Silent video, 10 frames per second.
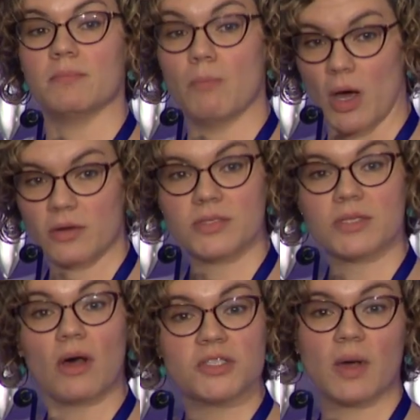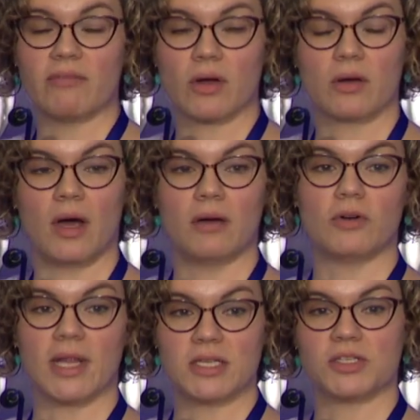models also have a
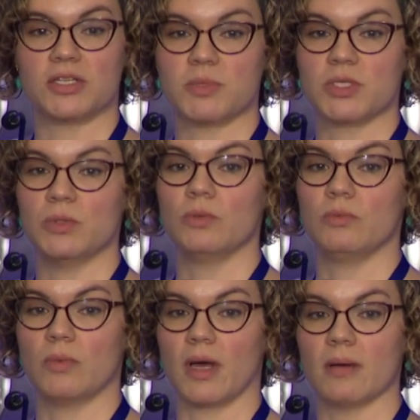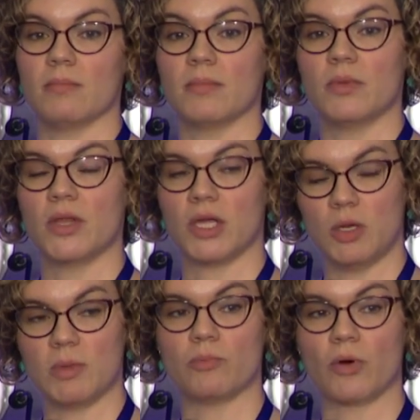relationship to the
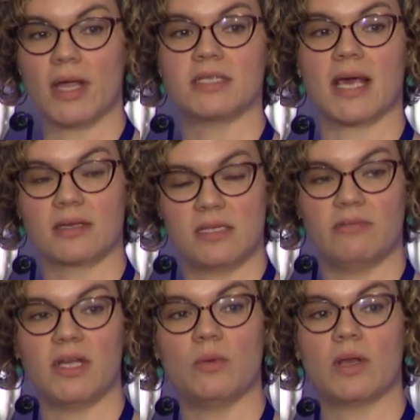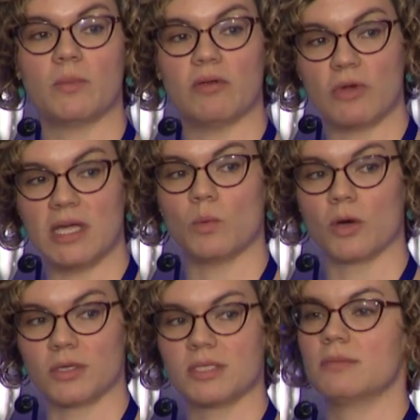human brain's activity when we read
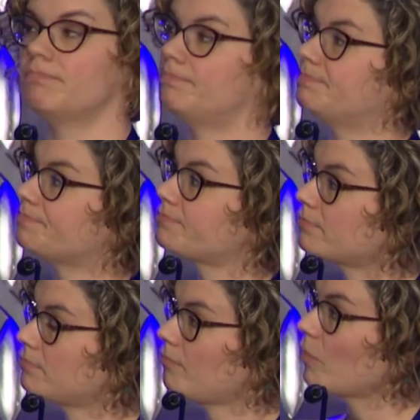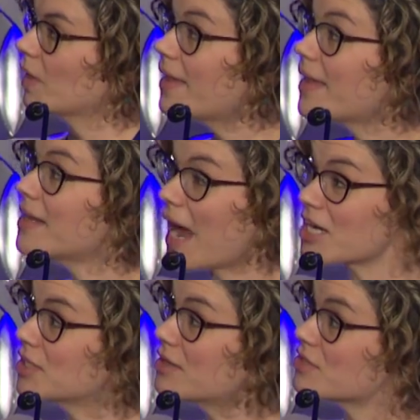words. And then
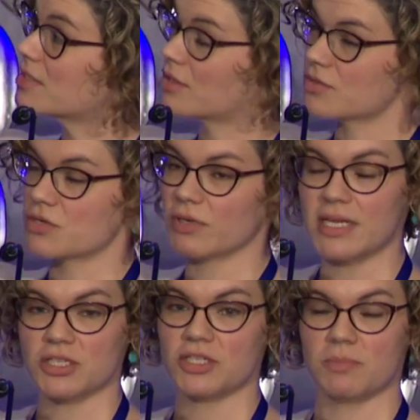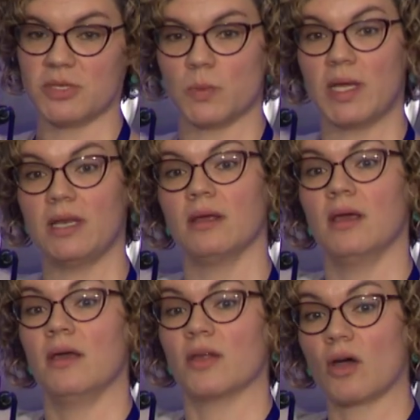actually there's a relationship between
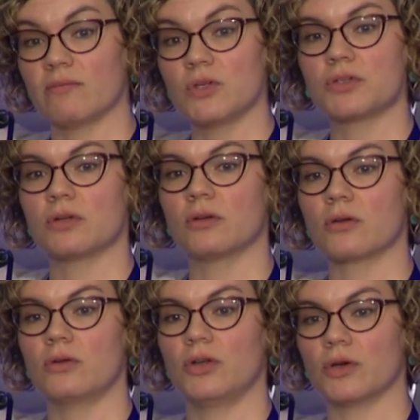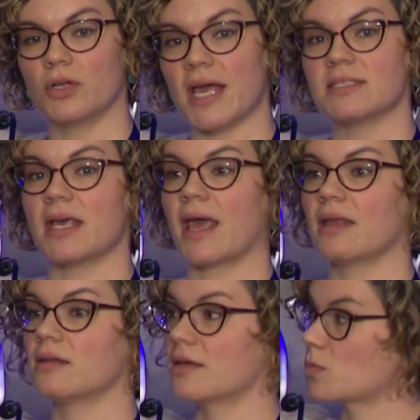the convolutional neural nets
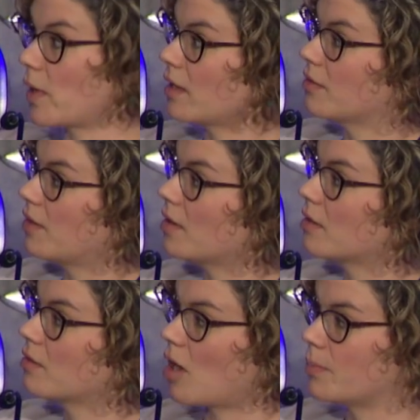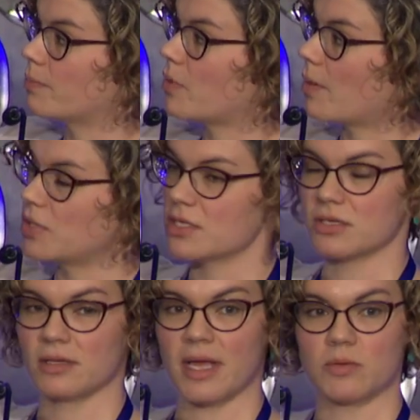and as well the
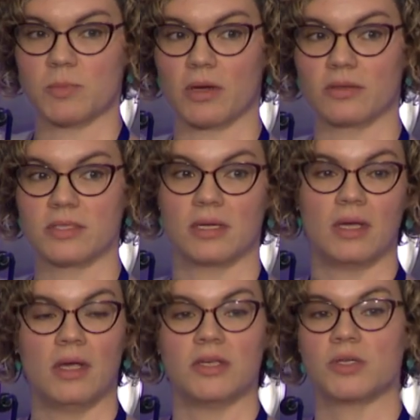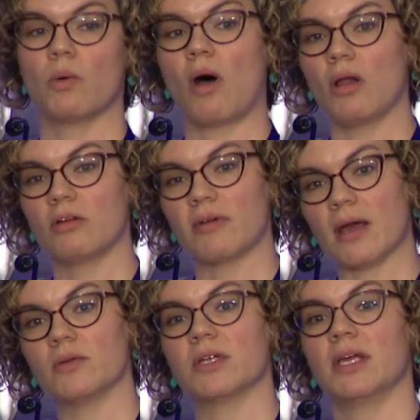computational language models. So all
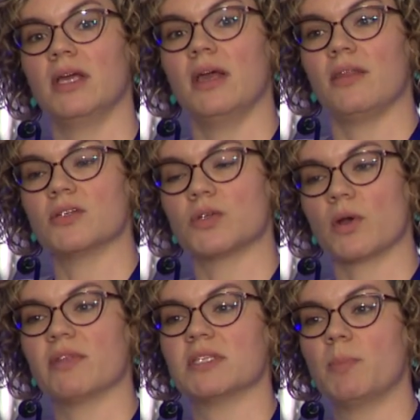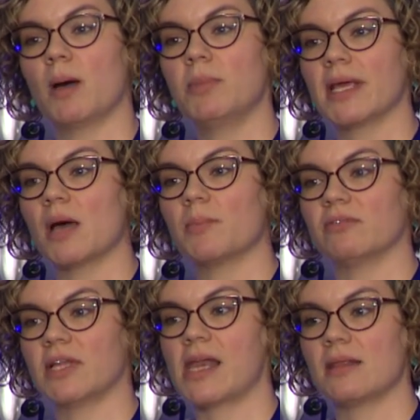around, there's sort of this bubbling up
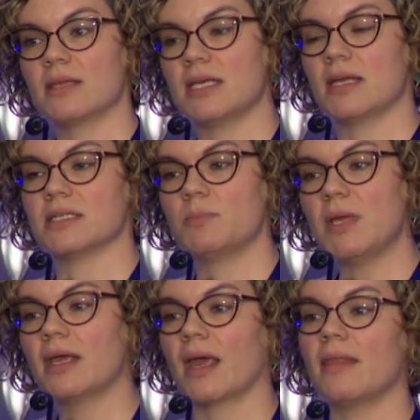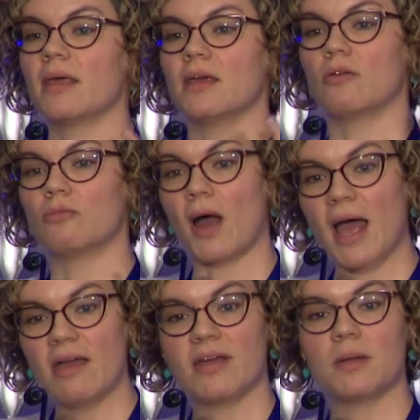of letting the data speak, and they
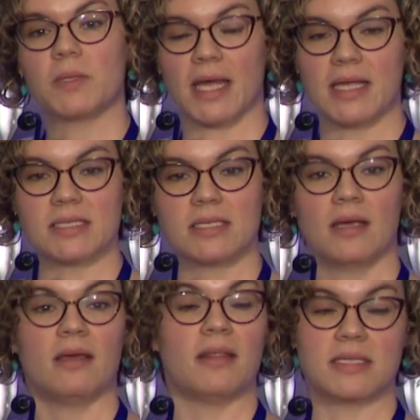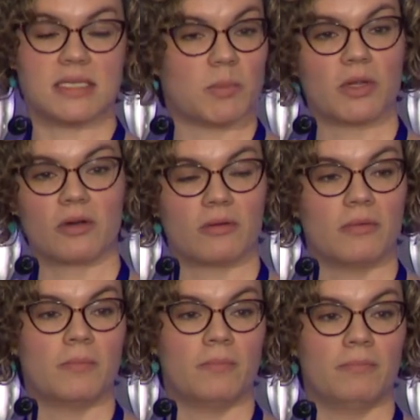arrive at a place that's similar,
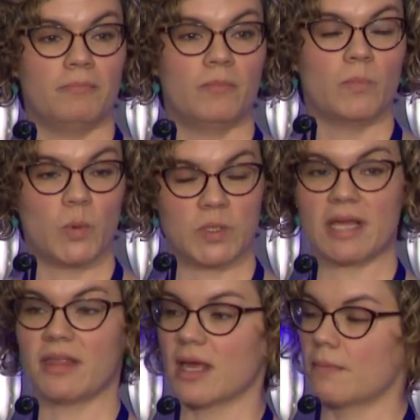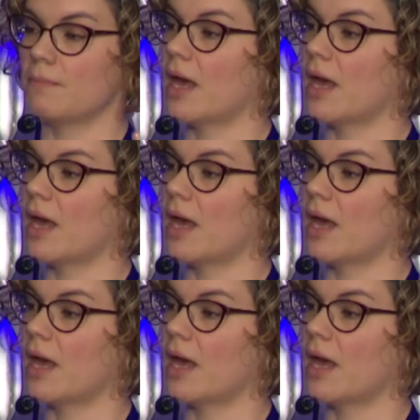which I think